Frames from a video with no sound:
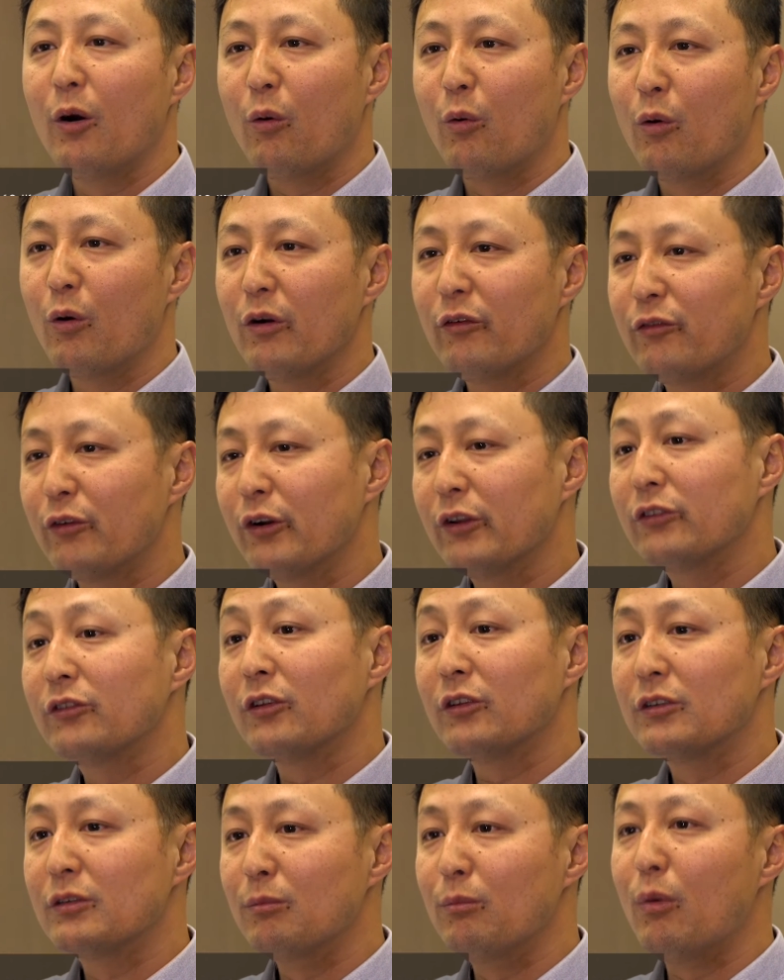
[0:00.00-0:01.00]
Or, for
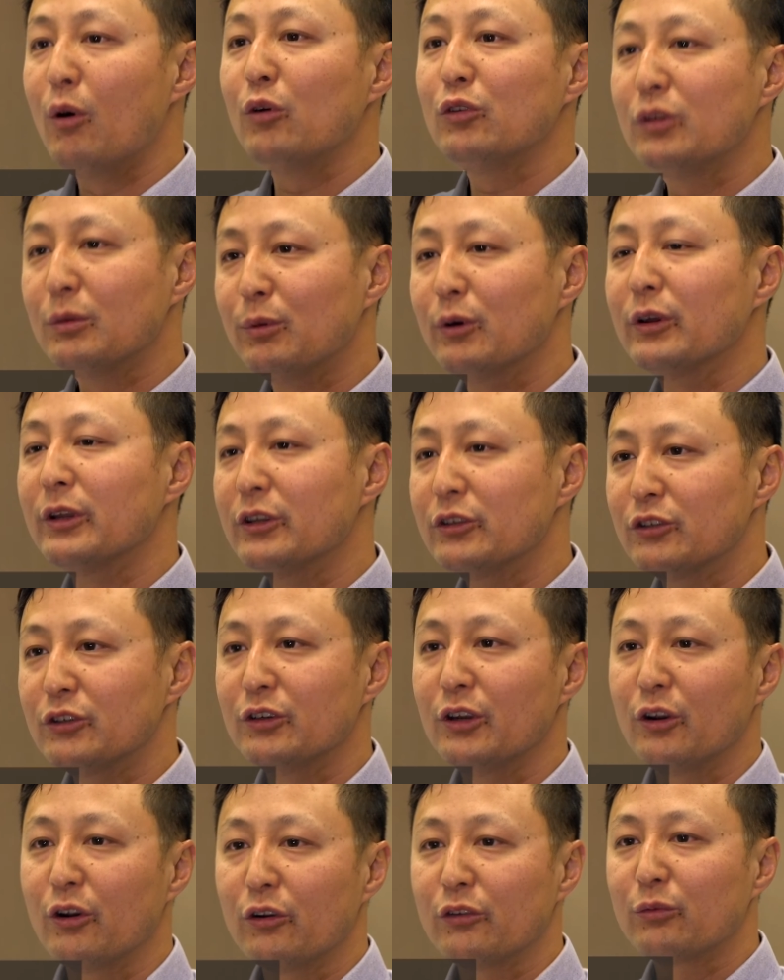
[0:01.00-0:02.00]
instance, multiple
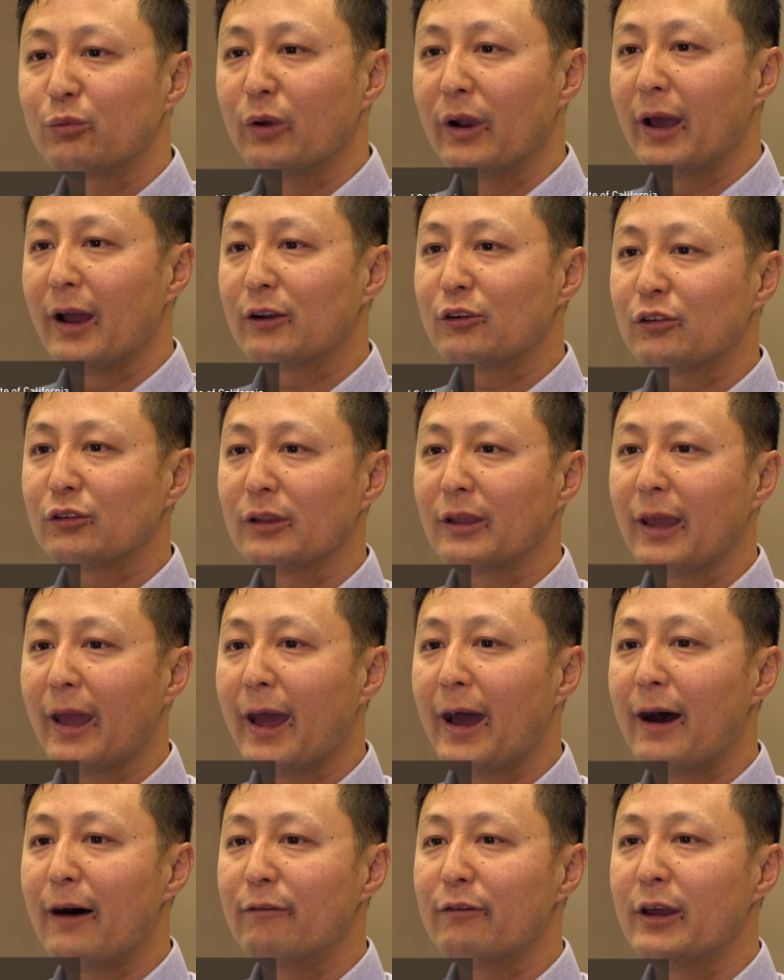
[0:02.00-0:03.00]
engineers would actually
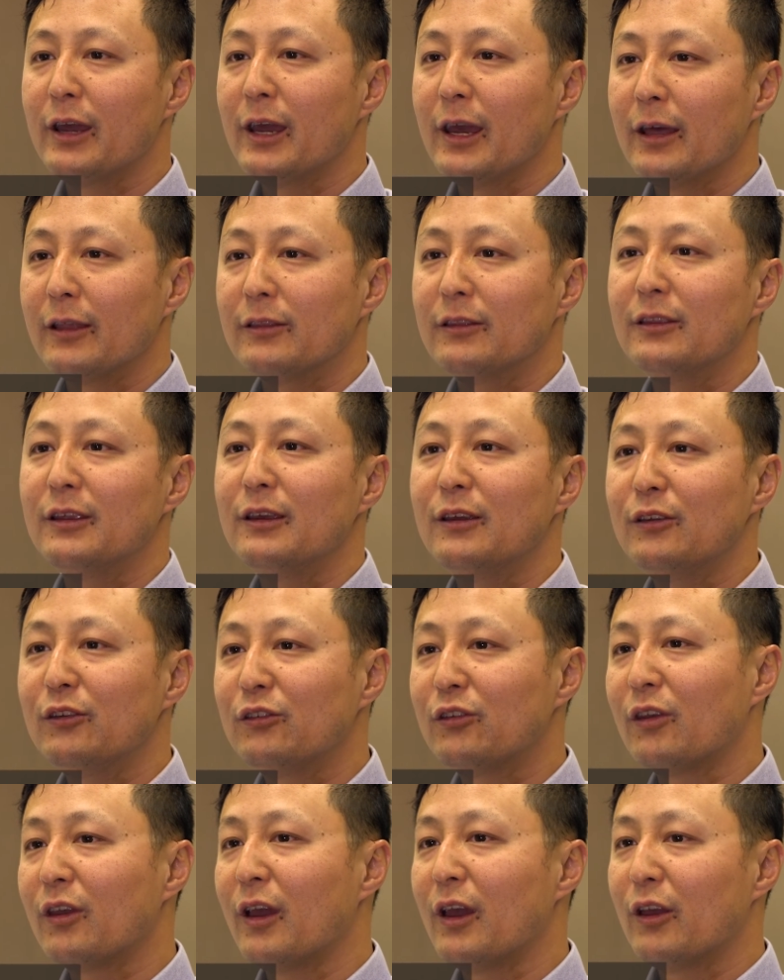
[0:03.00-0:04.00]
have
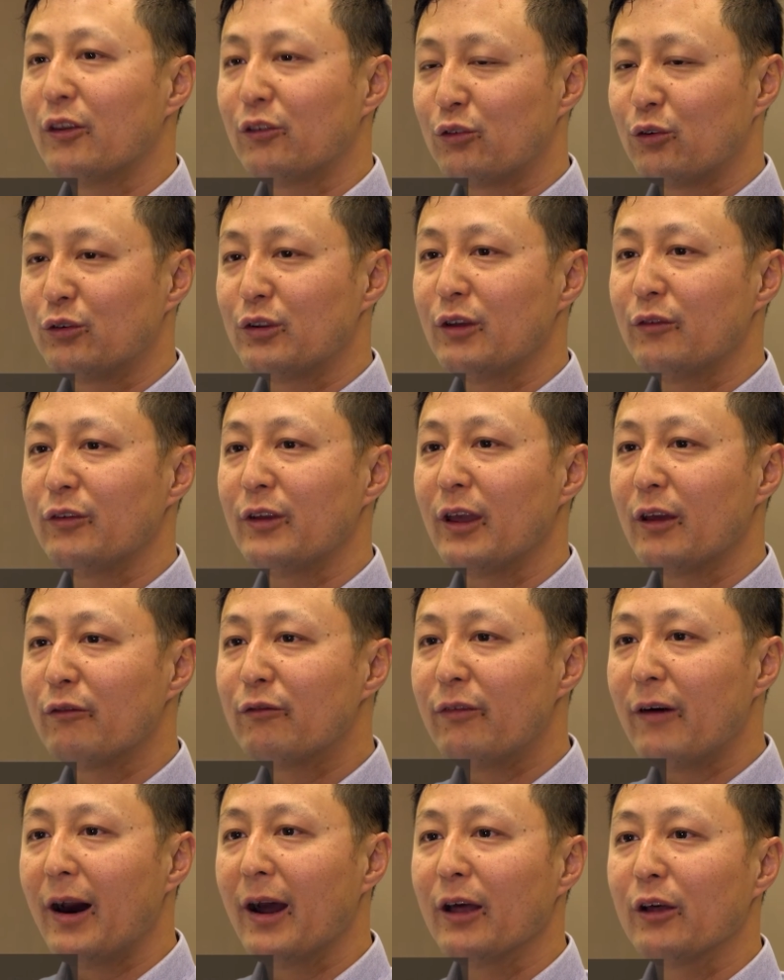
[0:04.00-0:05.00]
these certificate
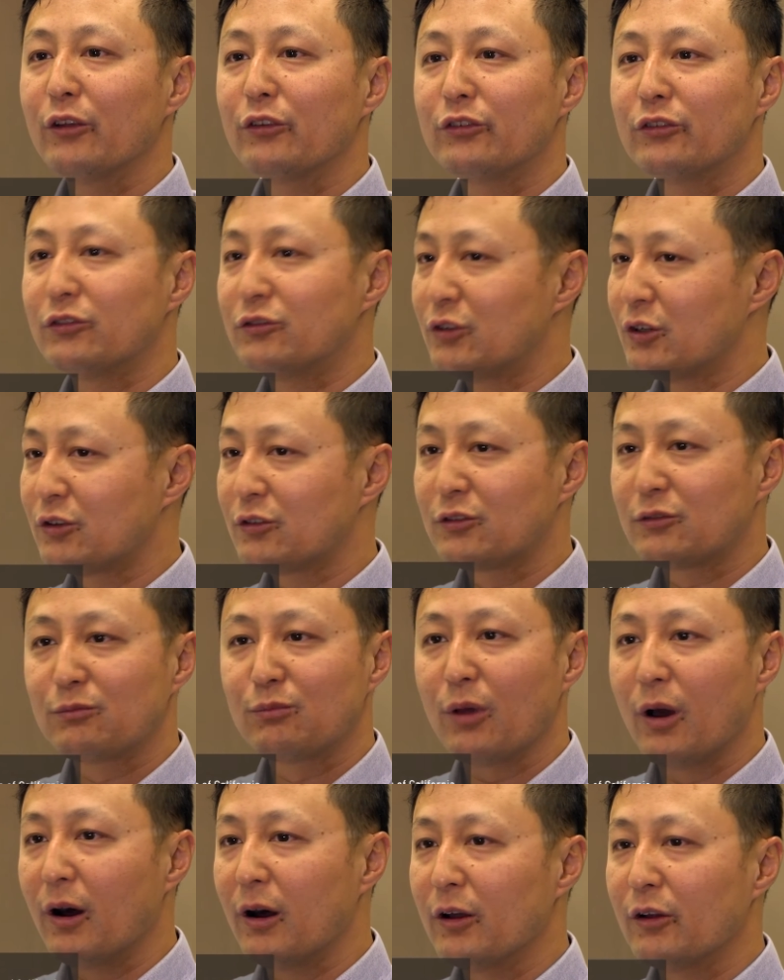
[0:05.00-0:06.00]
files just
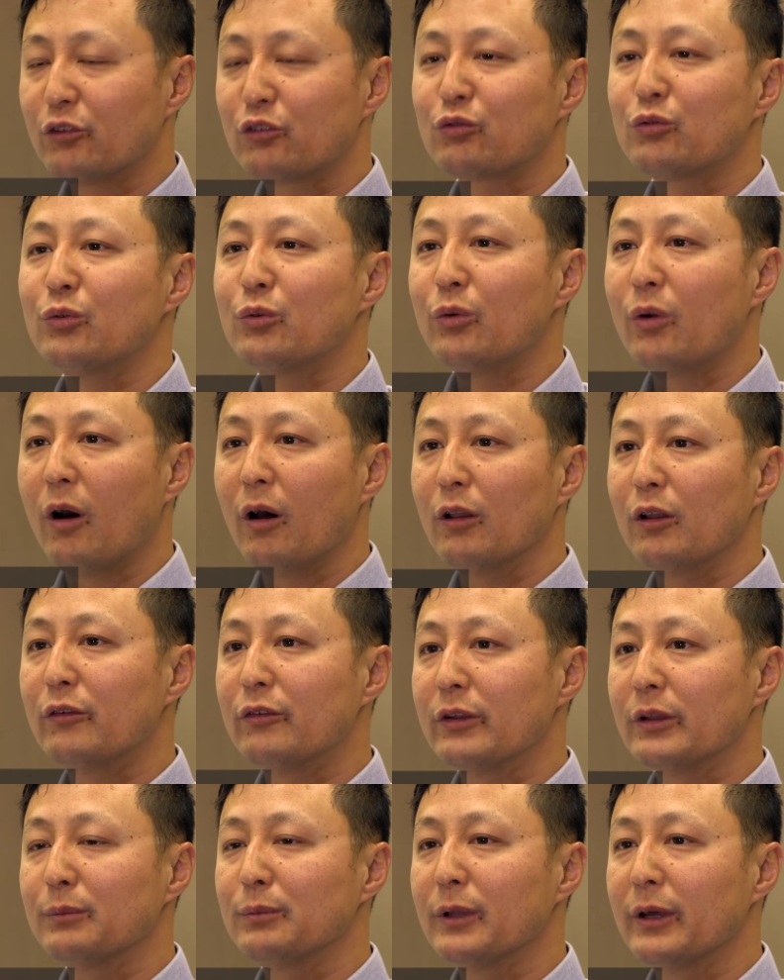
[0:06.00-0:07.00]
strewn all
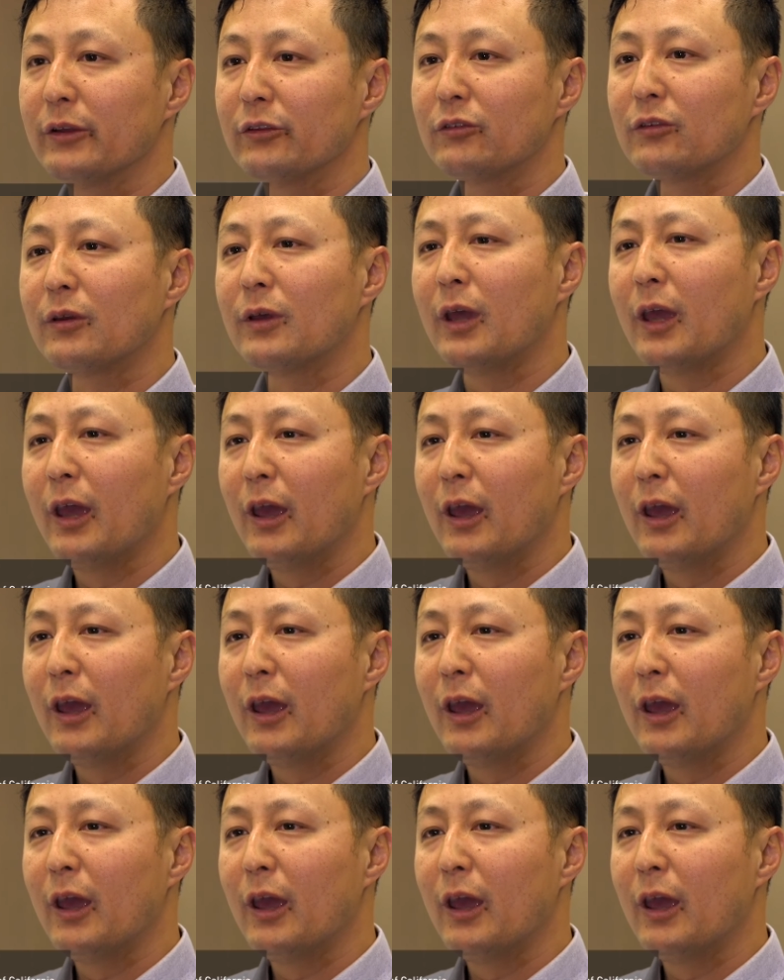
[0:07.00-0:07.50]
over the place.